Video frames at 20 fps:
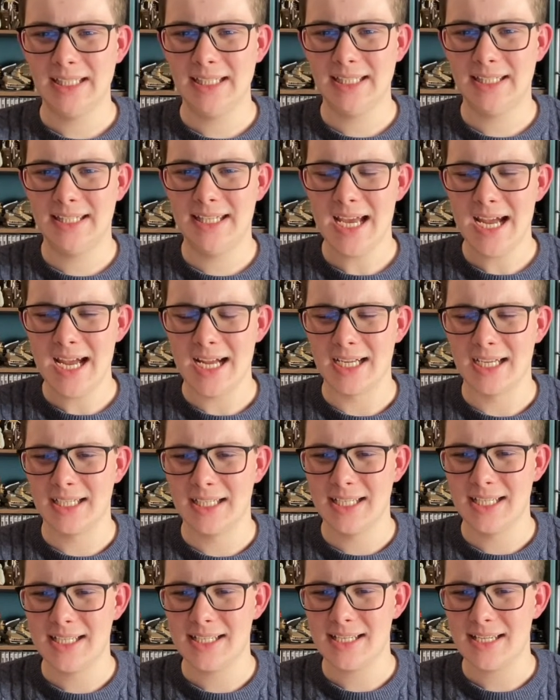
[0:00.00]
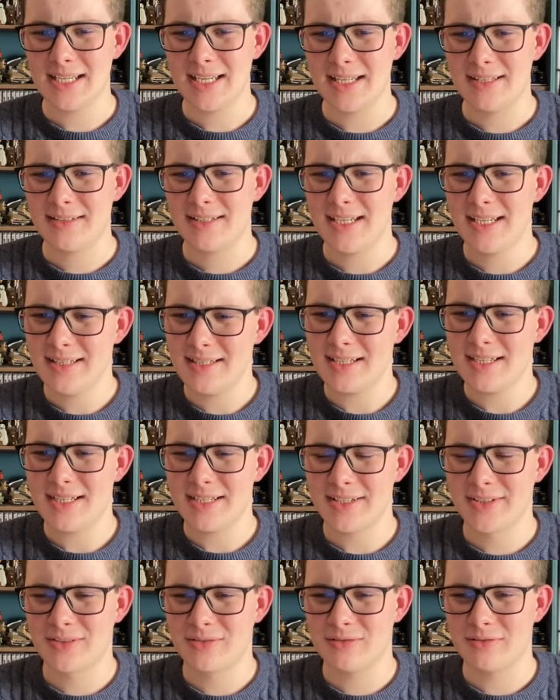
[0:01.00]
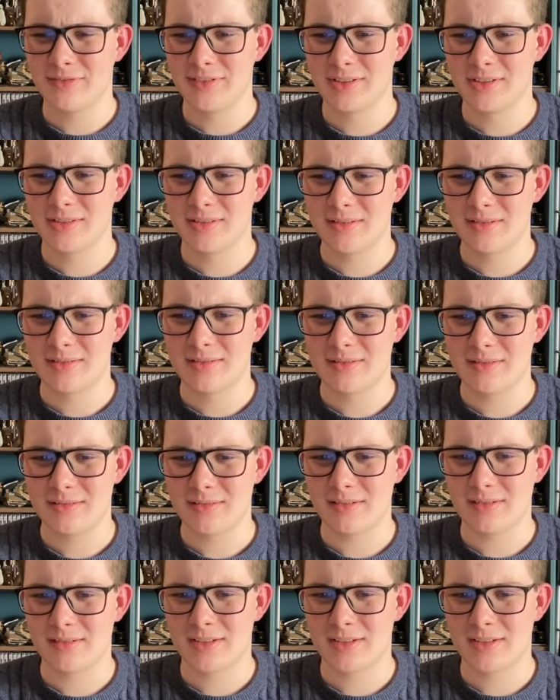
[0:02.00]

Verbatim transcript: yeah, these are sort of the